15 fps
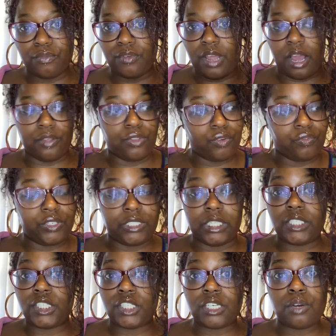other
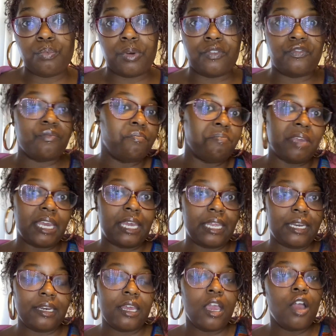relationship with
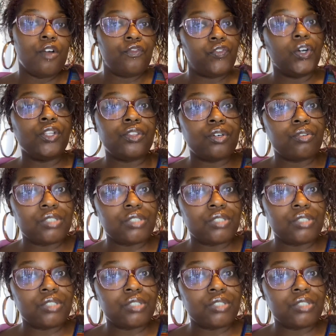men for those